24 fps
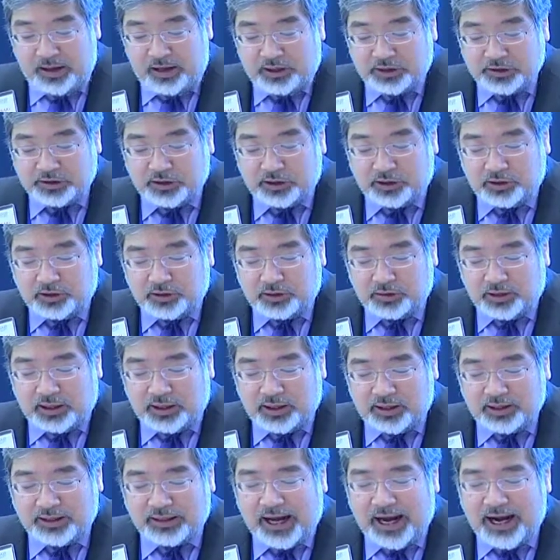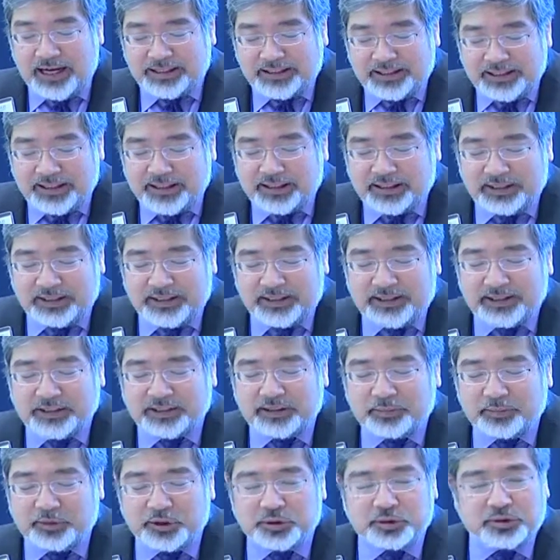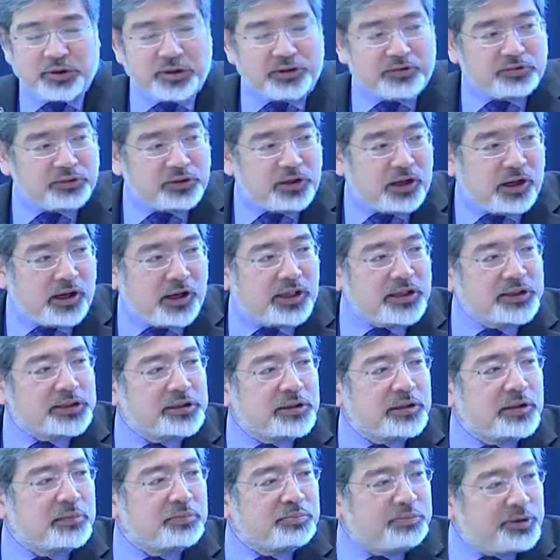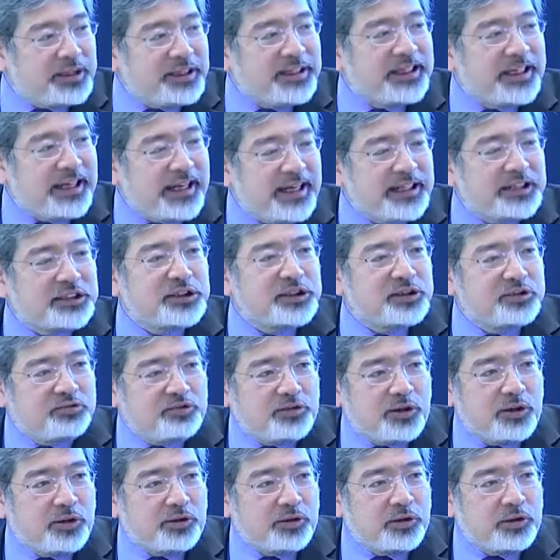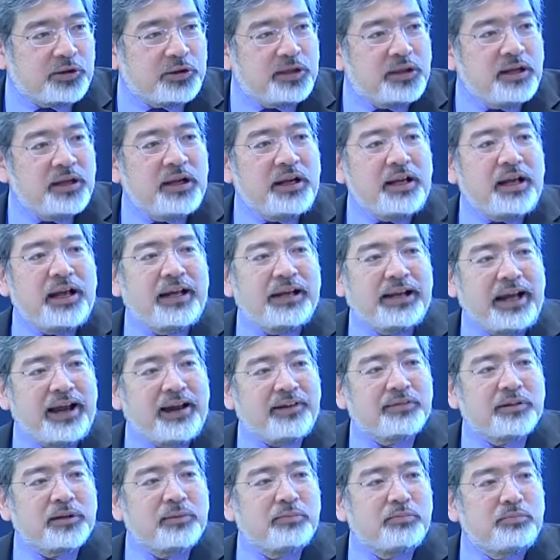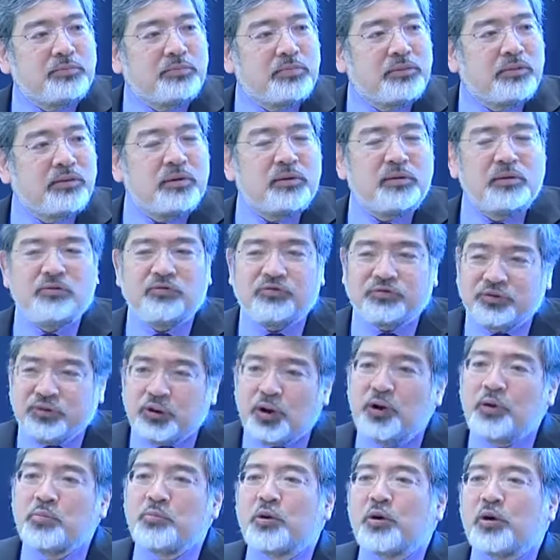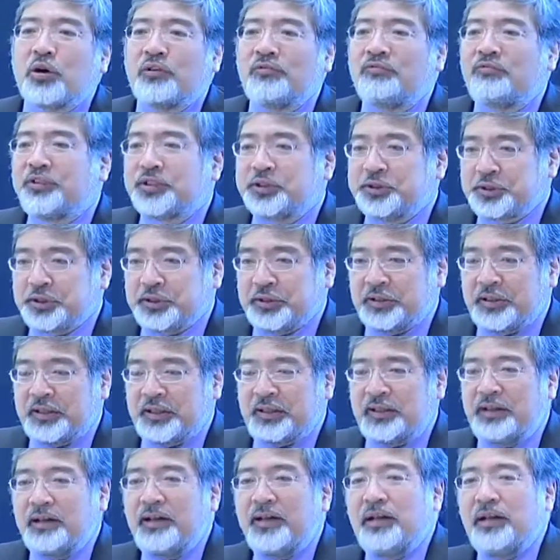So the idea is administrative law is going to bring cases forward and have them flow more efficiently.